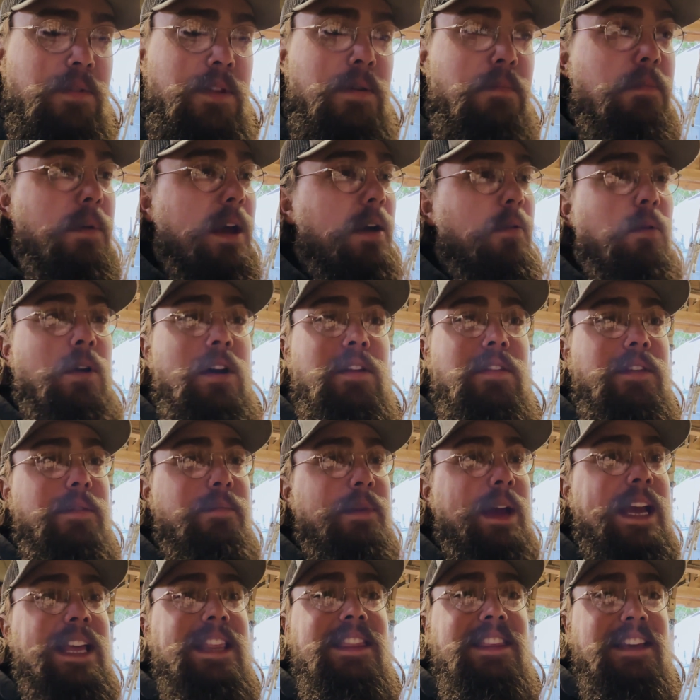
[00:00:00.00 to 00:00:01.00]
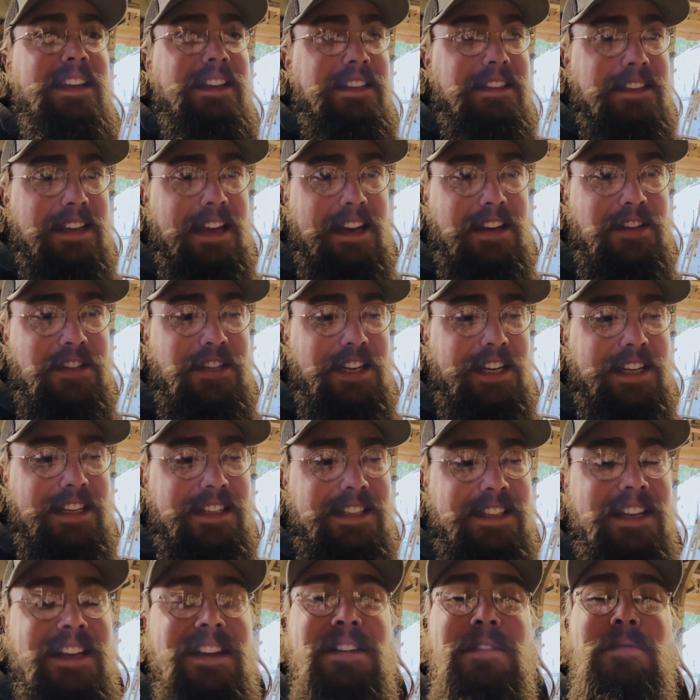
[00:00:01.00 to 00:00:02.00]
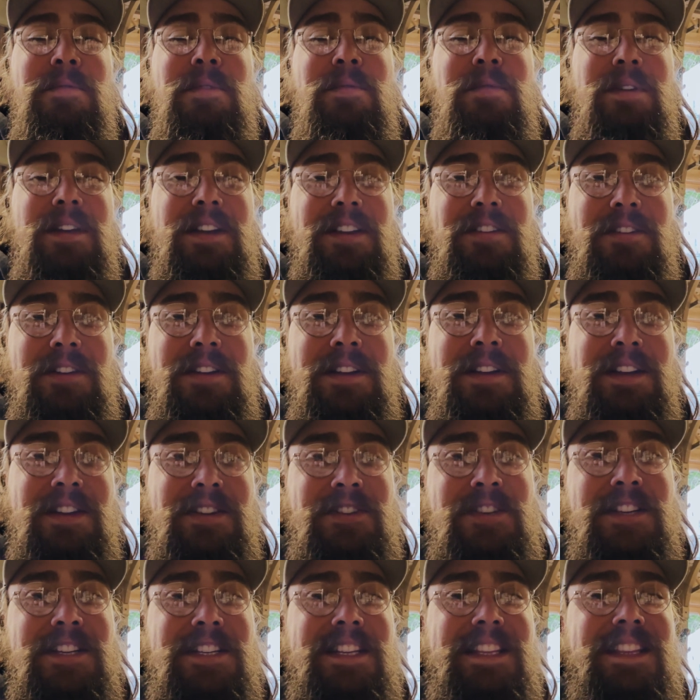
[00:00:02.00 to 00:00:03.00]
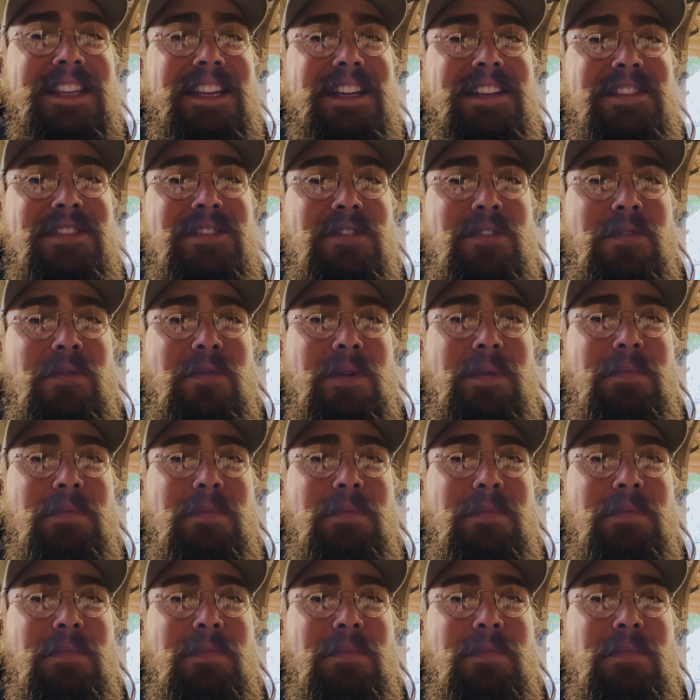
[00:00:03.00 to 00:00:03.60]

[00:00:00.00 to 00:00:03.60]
the one of the main things actually is when we initially did the install,